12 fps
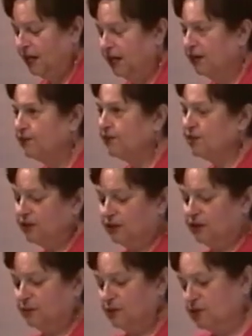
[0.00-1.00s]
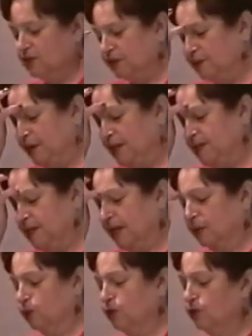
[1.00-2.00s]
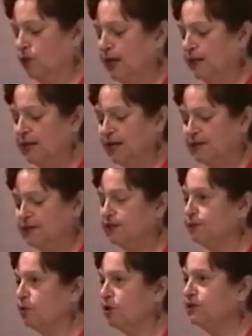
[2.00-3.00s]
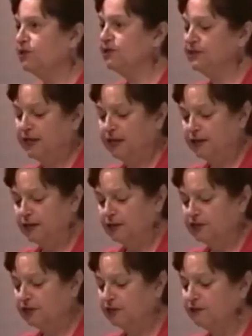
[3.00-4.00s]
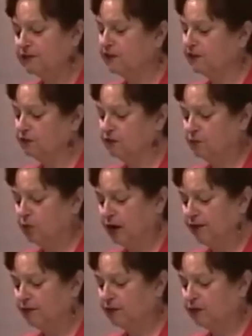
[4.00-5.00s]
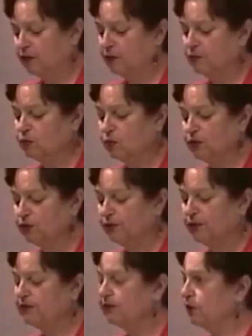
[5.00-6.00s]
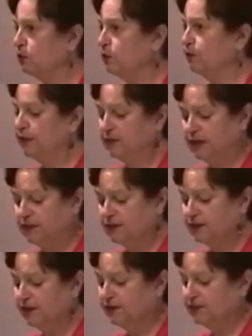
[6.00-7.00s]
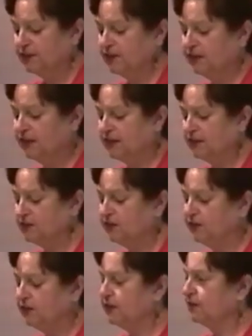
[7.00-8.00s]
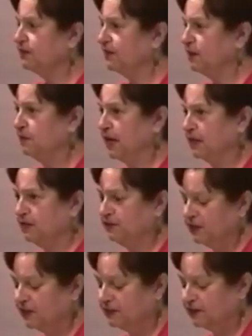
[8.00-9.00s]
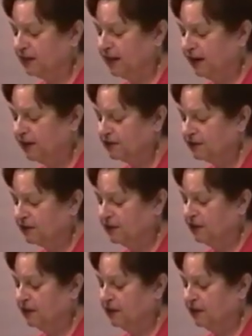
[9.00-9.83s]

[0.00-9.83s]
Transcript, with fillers: In addition, the Commercial Space Act would direct NASA to purchase data and services from private firms where doing so would be less costly than executing the same activities in-house.